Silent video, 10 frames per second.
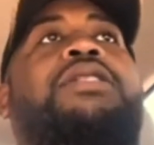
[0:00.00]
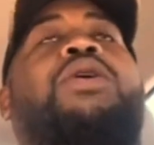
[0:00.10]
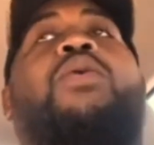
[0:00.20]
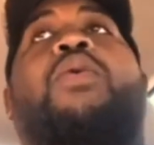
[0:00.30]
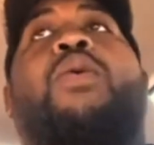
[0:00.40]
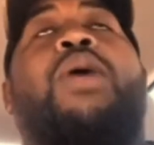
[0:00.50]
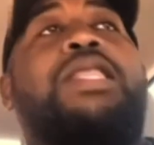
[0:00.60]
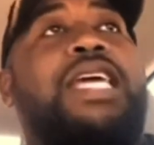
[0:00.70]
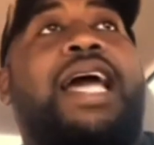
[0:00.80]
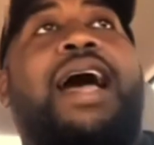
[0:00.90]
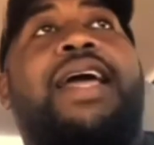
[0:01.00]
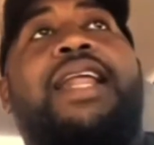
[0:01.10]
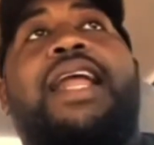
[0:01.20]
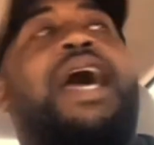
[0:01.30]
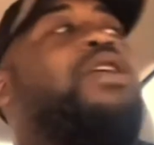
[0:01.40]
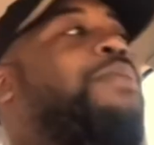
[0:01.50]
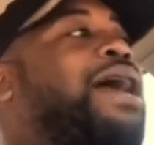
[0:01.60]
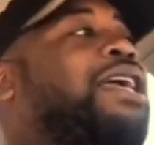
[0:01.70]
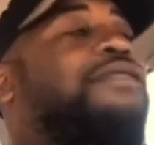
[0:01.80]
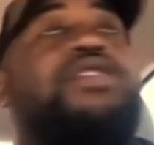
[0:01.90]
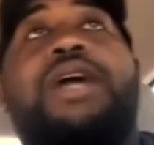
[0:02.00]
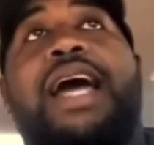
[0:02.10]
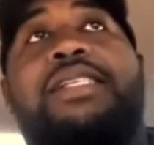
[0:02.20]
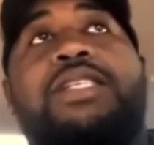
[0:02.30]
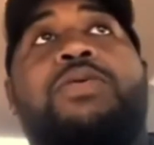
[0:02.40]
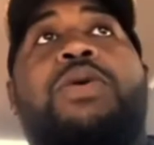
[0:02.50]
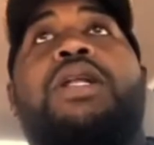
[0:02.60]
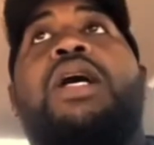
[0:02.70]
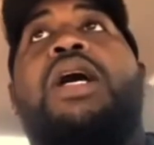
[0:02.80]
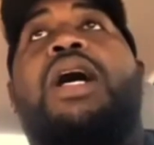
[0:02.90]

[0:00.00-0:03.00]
So one thing, I don't mind giving you guys this one.